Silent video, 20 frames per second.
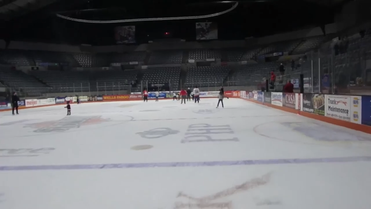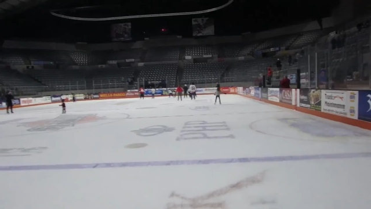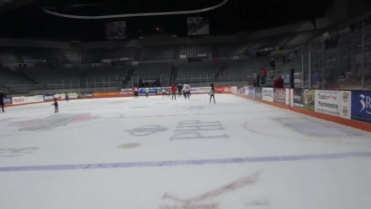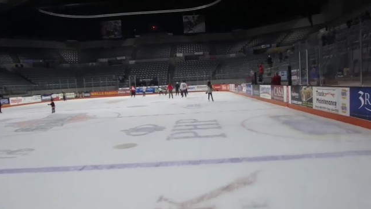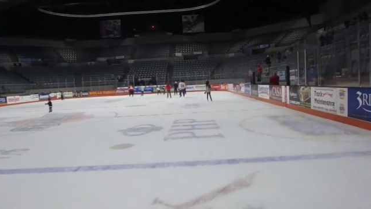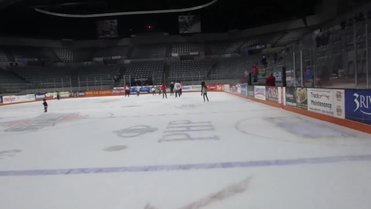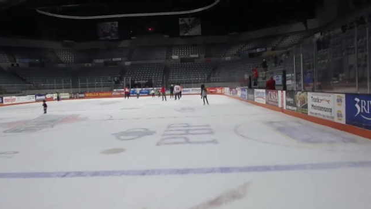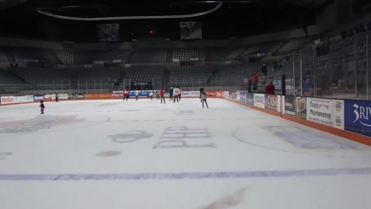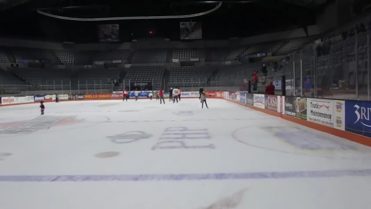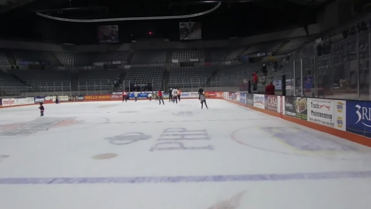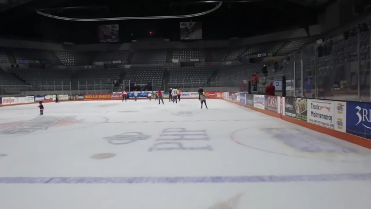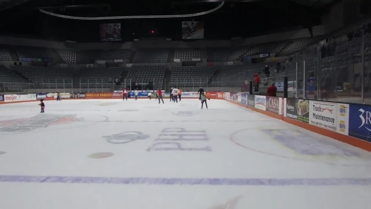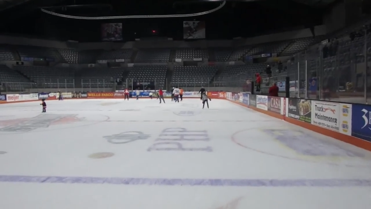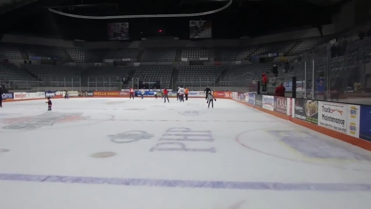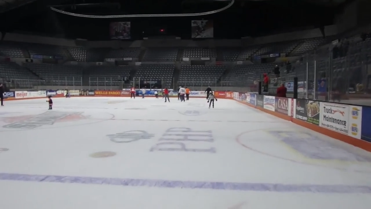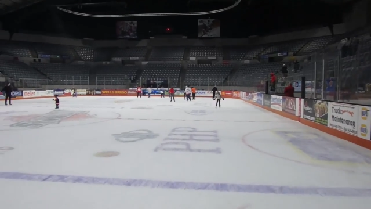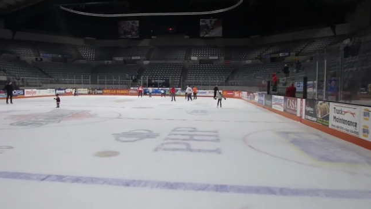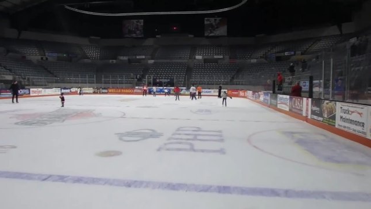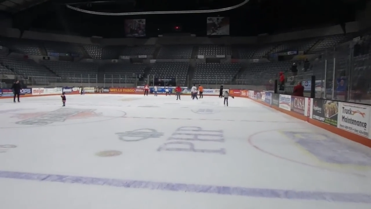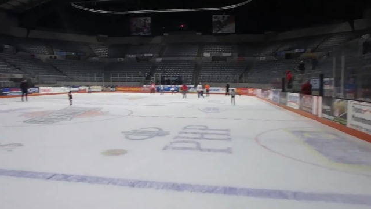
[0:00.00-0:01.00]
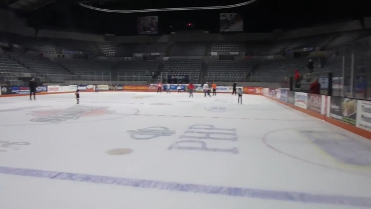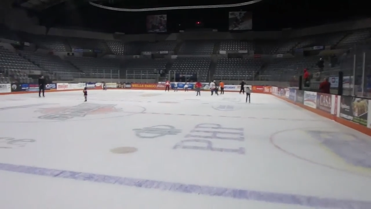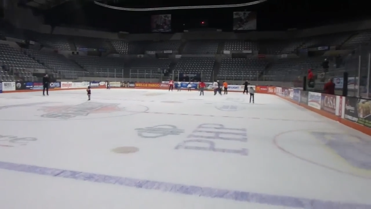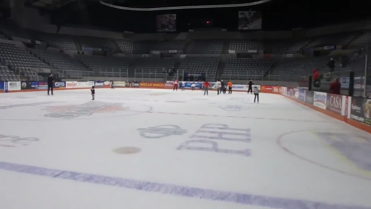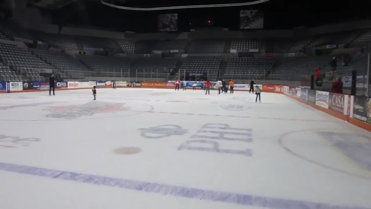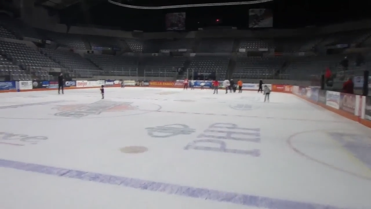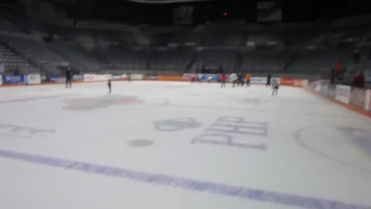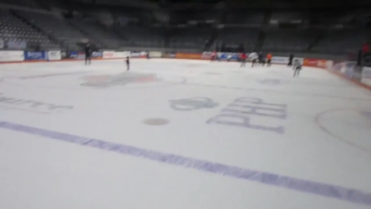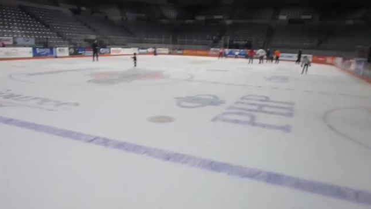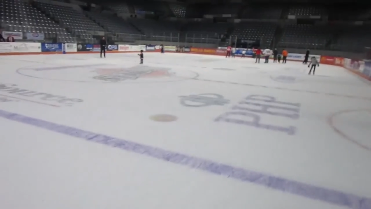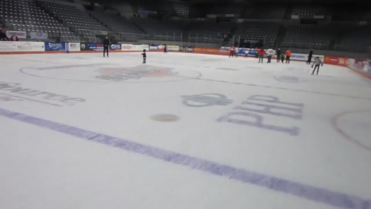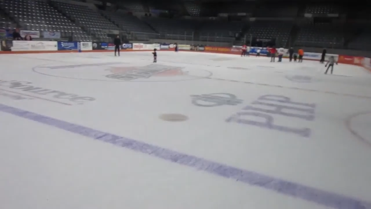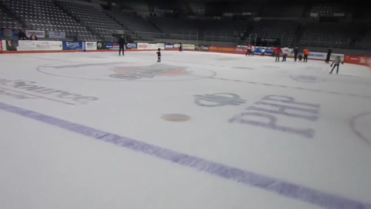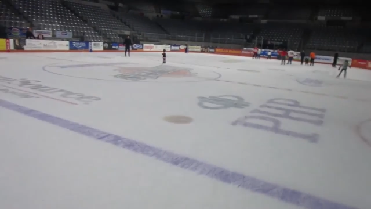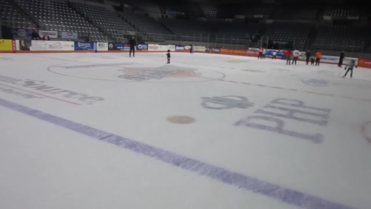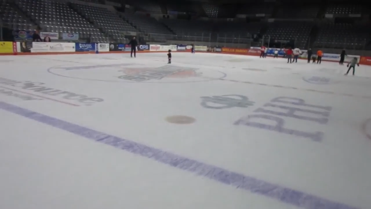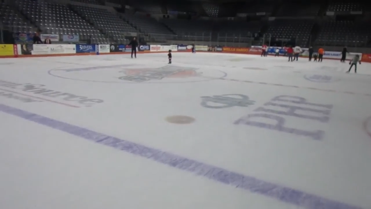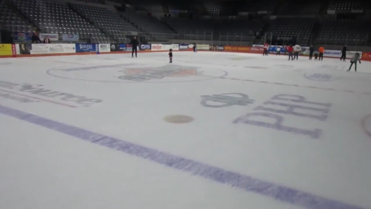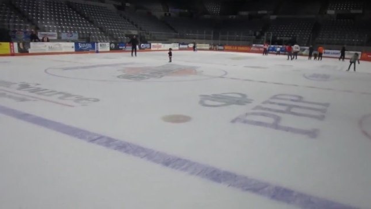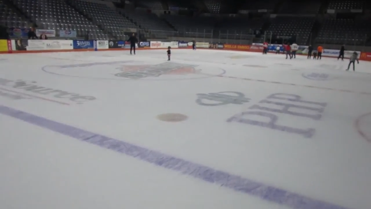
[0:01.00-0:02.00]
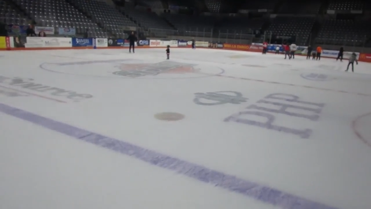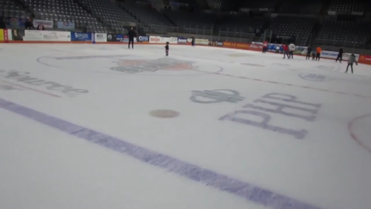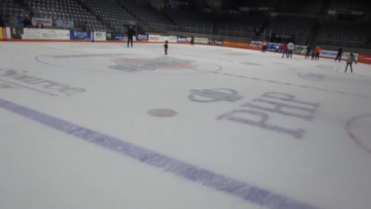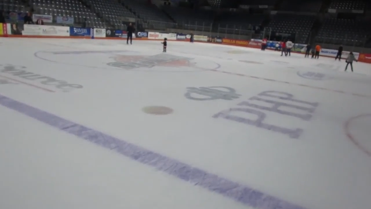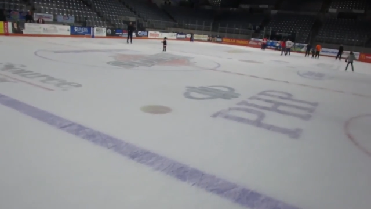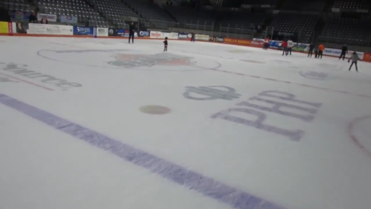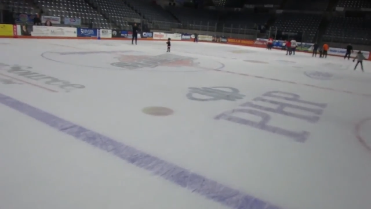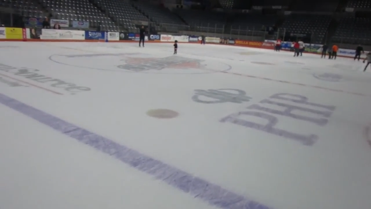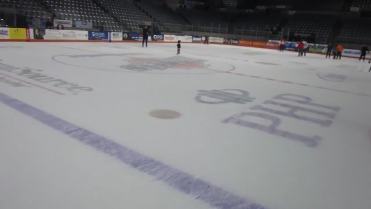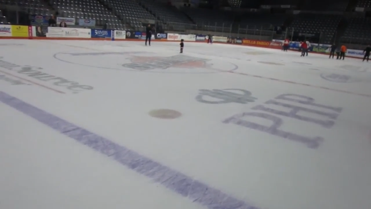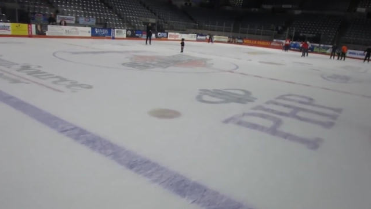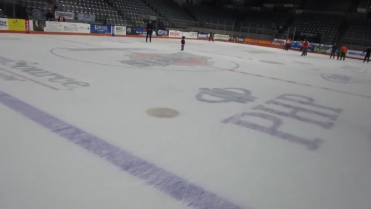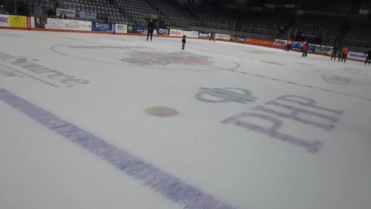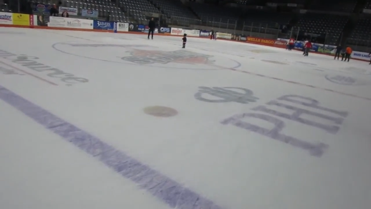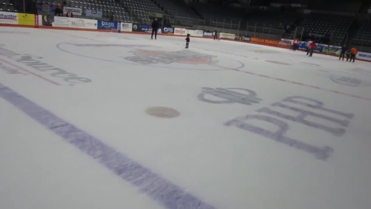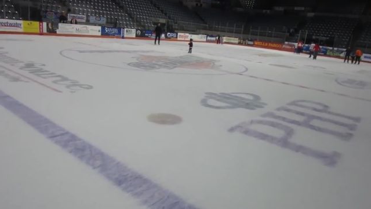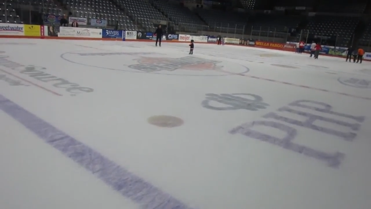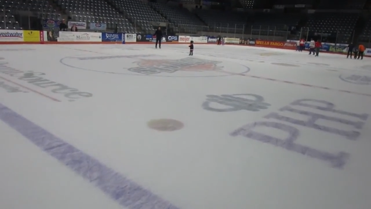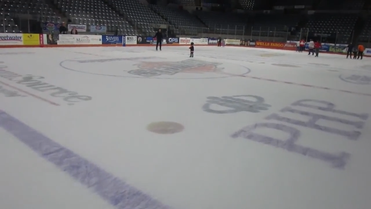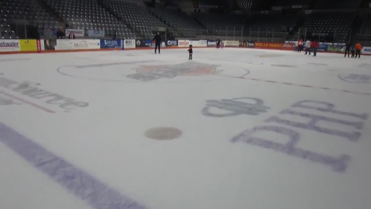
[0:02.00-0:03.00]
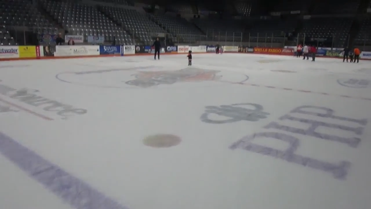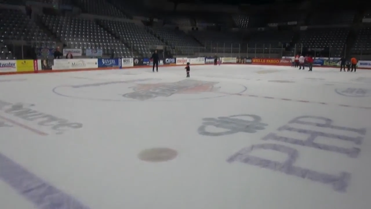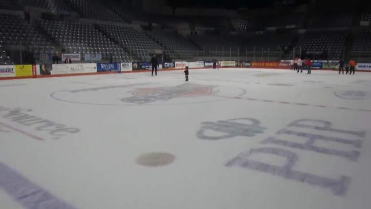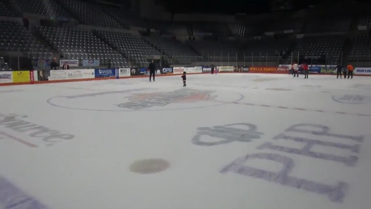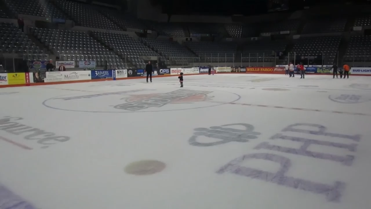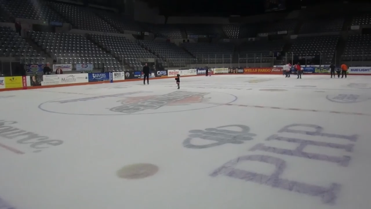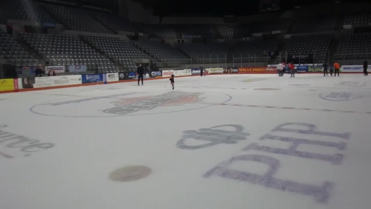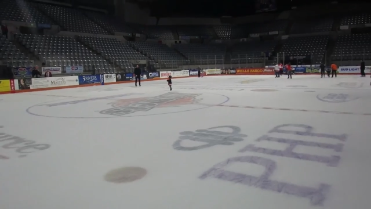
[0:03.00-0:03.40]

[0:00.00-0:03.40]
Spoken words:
Nobody's mouth can be seen.